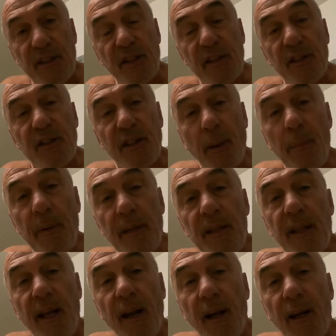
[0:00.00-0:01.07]
Just jump in
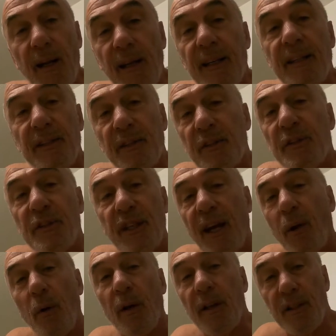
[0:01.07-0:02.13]
there in your
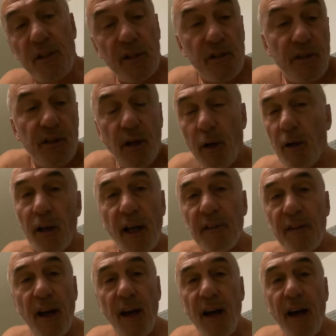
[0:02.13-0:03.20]
shower and just turn
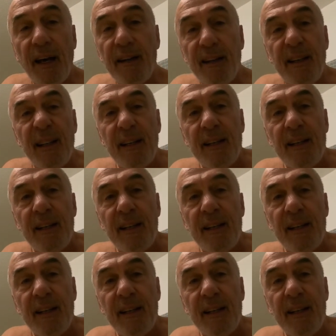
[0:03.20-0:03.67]
on the hot.